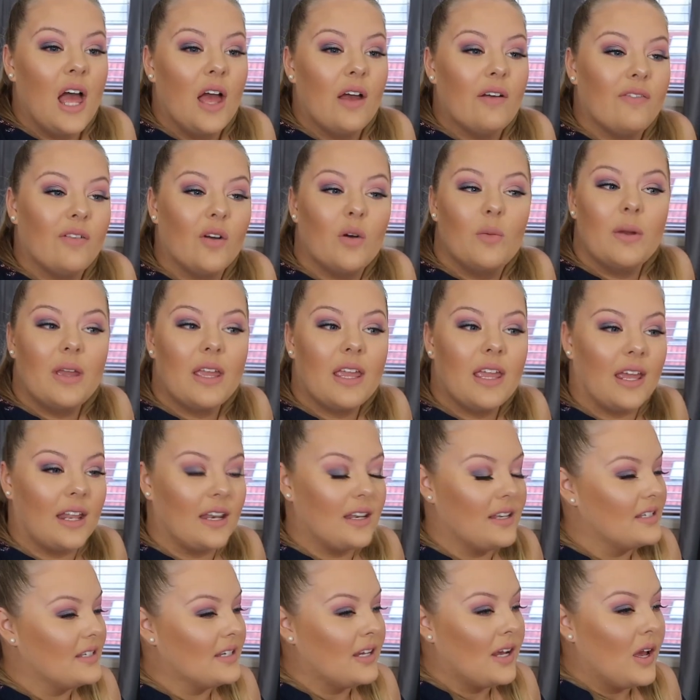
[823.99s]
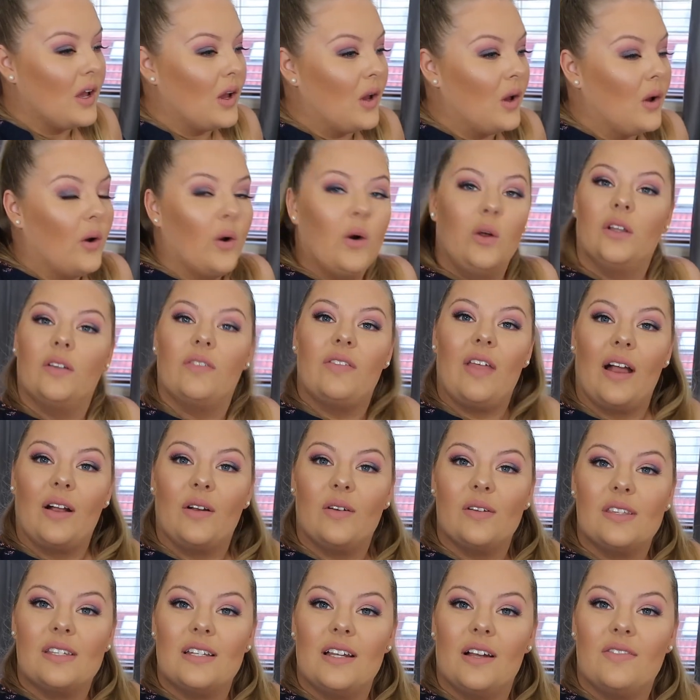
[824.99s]
filming and all of that
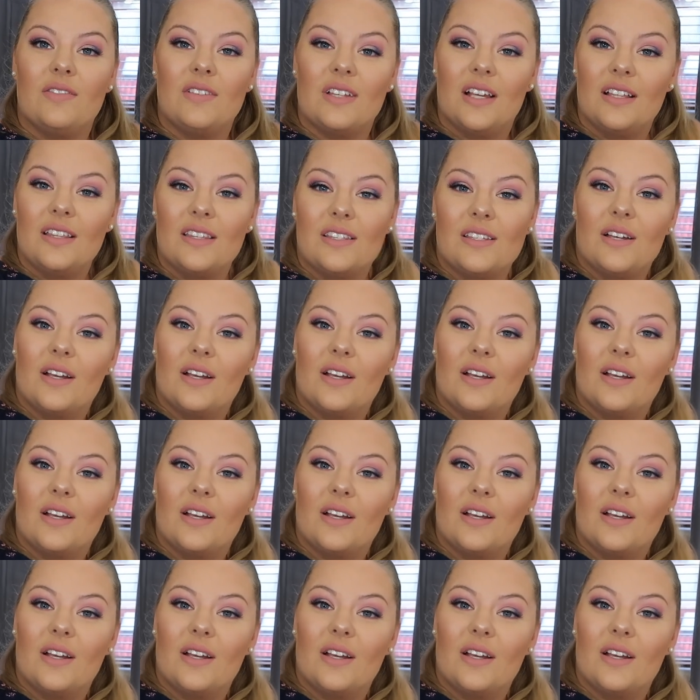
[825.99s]
good stuff done.